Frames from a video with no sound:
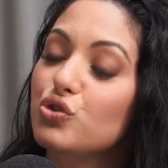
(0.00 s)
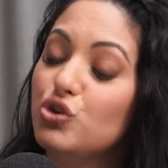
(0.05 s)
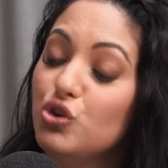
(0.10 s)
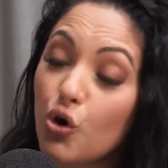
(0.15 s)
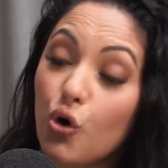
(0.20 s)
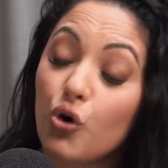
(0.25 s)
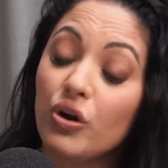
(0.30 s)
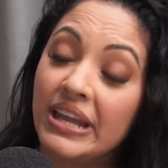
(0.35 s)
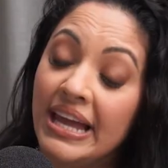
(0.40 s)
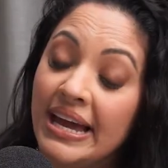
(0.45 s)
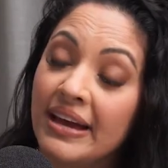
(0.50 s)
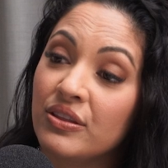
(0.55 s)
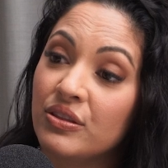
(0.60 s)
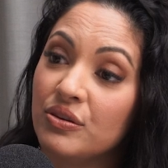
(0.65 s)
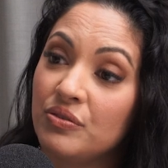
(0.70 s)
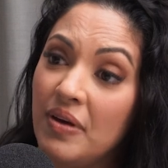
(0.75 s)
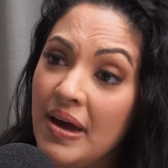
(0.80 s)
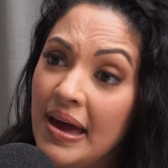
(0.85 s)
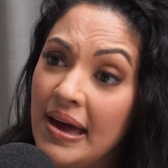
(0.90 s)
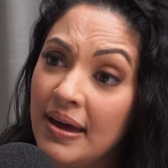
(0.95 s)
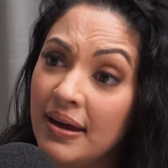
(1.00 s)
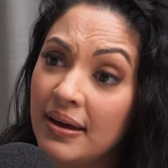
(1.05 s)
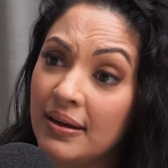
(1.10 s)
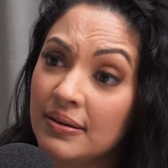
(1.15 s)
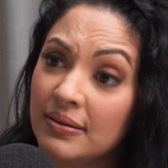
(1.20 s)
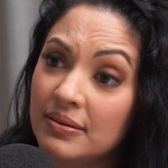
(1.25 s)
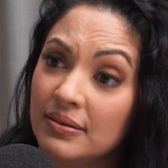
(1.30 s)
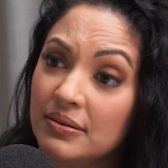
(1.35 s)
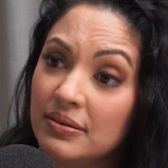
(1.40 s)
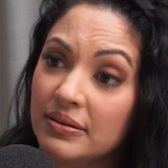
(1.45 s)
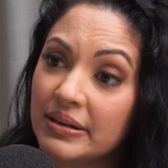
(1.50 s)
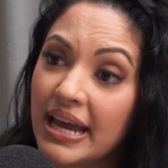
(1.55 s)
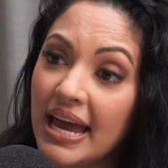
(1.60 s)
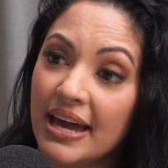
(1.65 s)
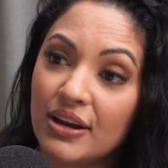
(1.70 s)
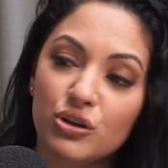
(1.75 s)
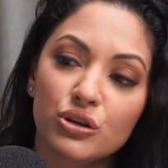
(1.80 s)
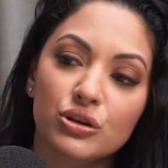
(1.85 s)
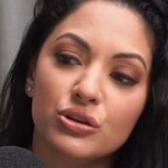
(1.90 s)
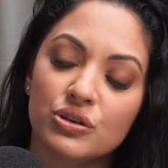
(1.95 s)
Your length of hair,
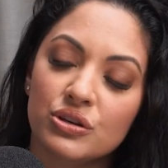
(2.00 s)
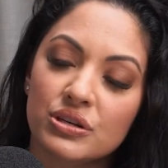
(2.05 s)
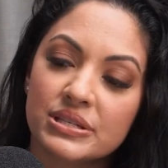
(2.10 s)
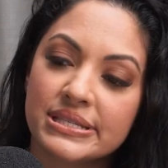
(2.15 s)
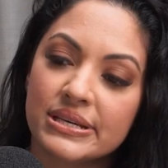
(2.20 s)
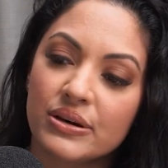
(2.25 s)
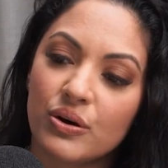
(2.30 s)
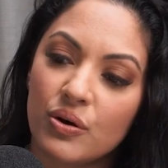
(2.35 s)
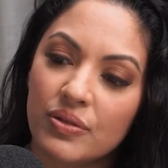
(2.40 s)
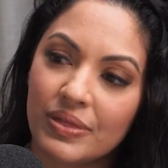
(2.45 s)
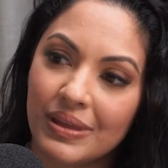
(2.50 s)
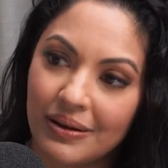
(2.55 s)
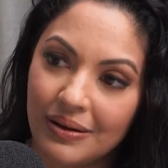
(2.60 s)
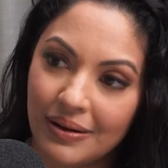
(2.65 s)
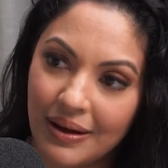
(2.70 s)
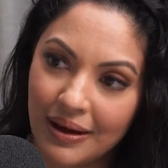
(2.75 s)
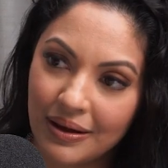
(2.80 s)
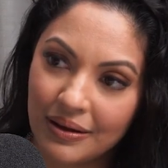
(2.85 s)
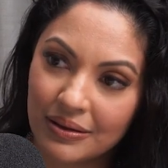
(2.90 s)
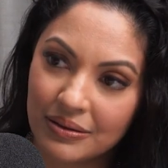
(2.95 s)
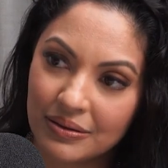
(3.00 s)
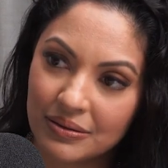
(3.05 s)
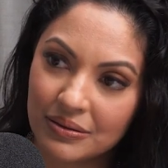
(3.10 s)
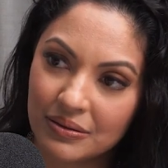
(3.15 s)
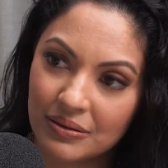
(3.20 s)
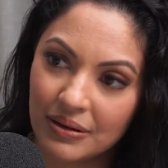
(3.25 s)
can you use it on the length?